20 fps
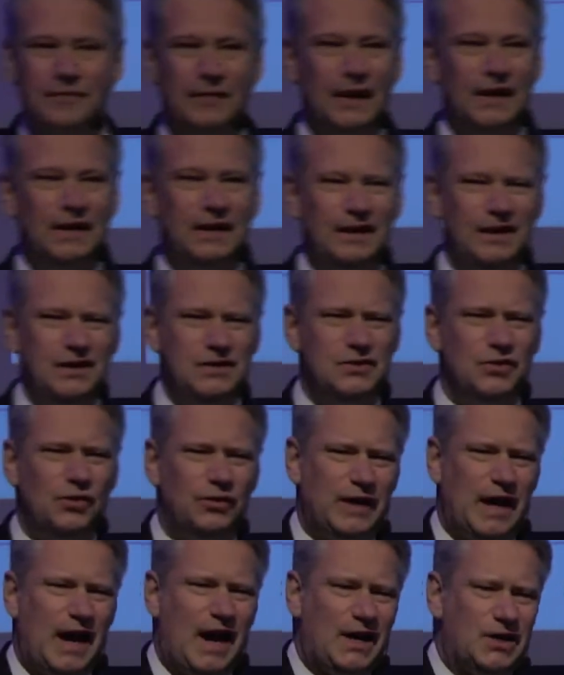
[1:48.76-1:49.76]
it is not
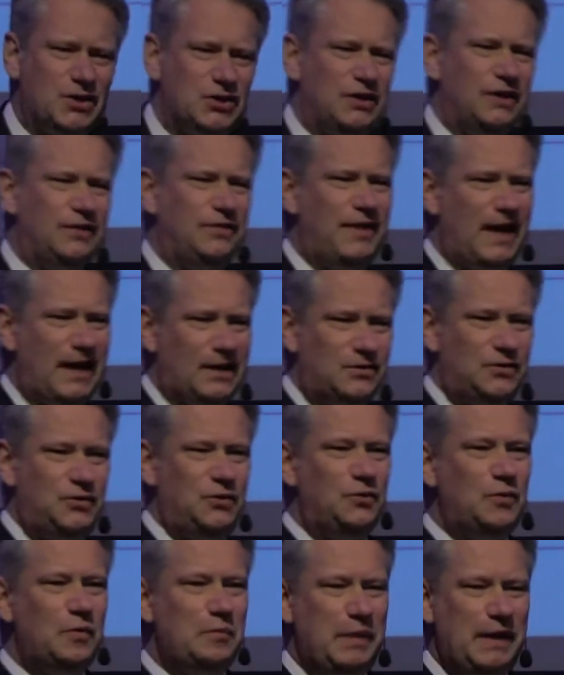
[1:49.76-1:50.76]
actually that
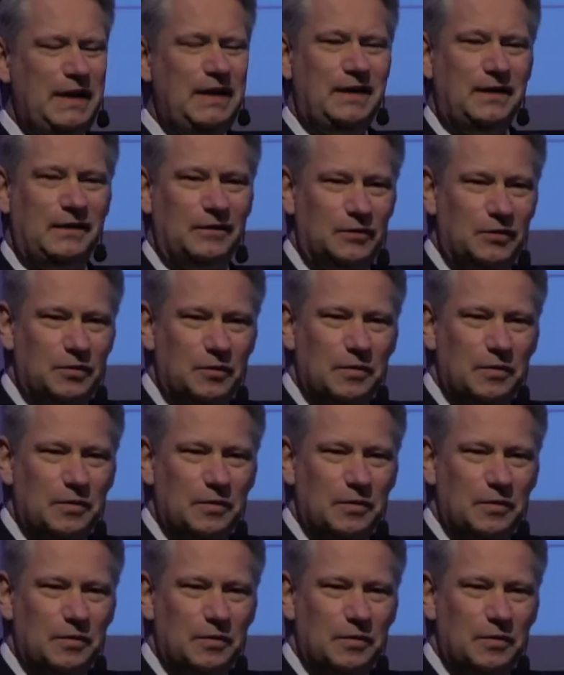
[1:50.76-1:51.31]
European